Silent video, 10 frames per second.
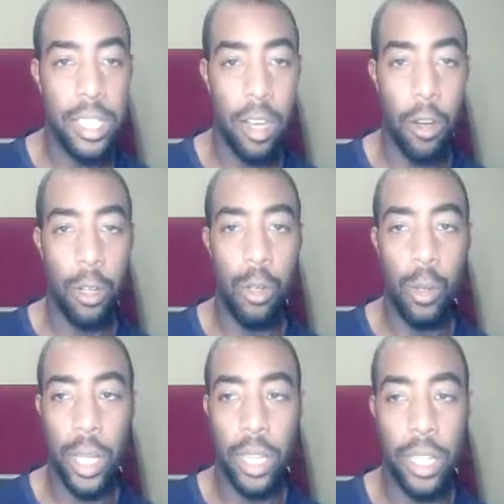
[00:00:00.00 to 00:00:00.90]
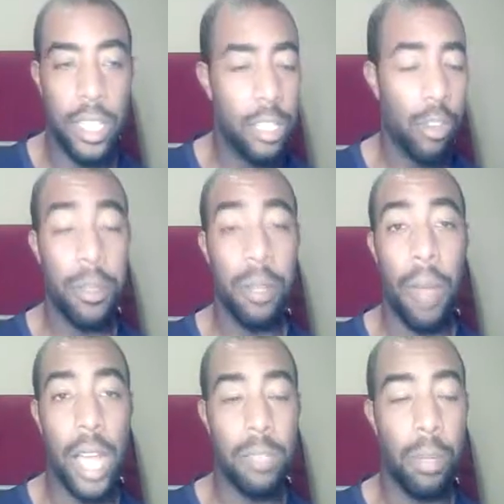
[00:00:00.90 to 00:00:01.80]
article in the description
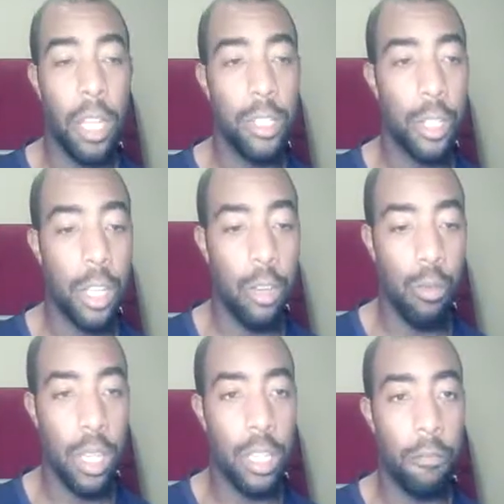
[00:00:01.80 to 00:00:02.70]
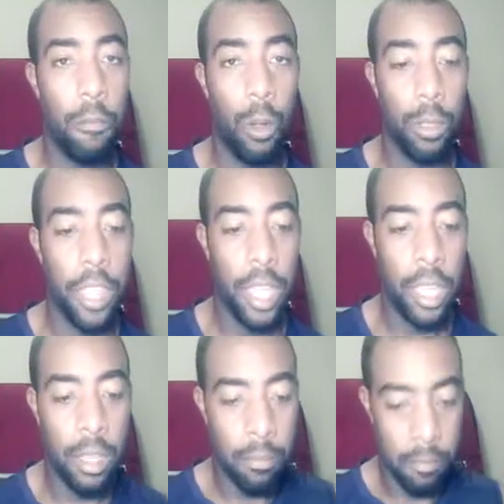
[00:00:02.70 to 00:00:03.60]
box below so you can read the full thing.